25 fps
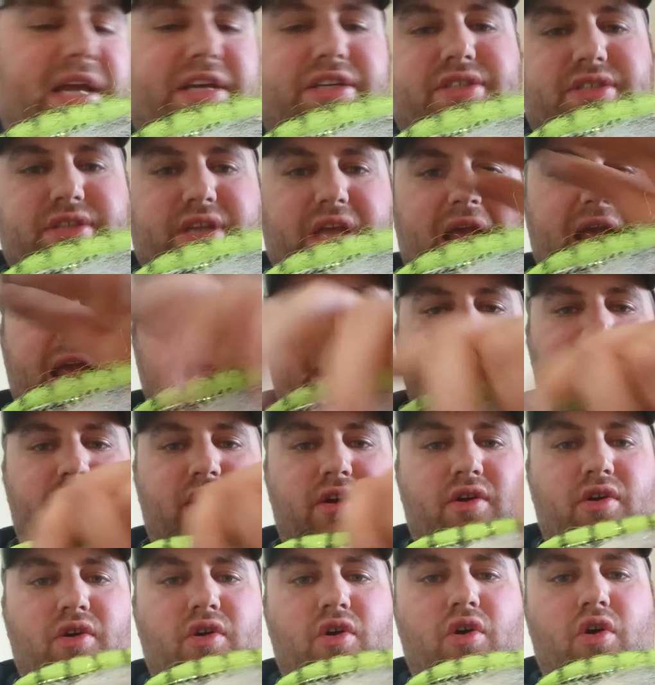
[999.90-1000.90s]
buy a
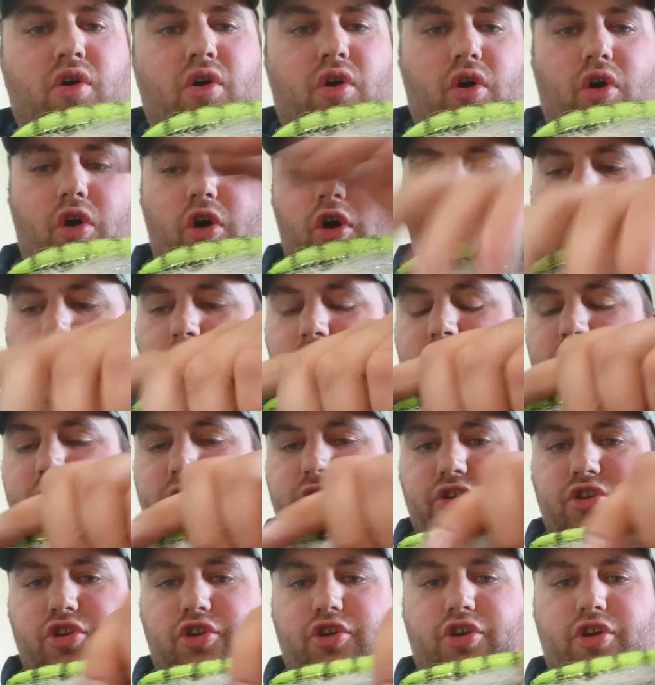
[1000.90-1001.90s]
set,
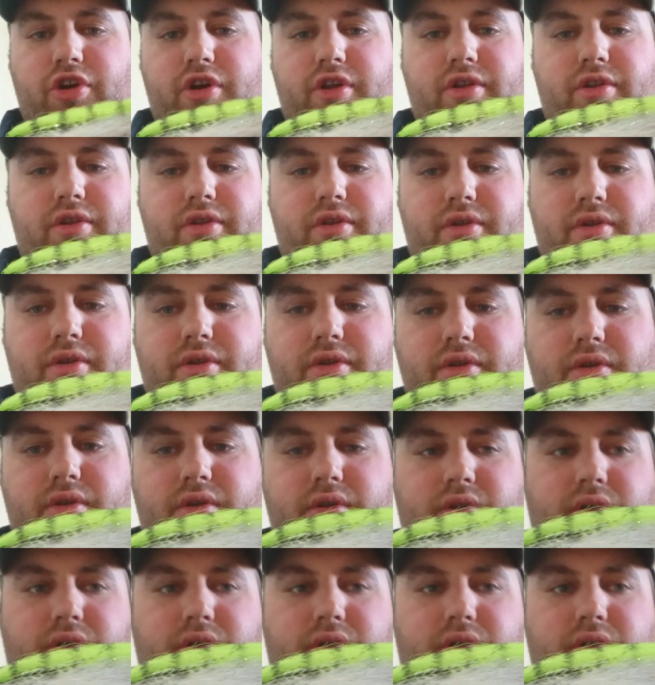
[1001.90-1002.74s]
or you can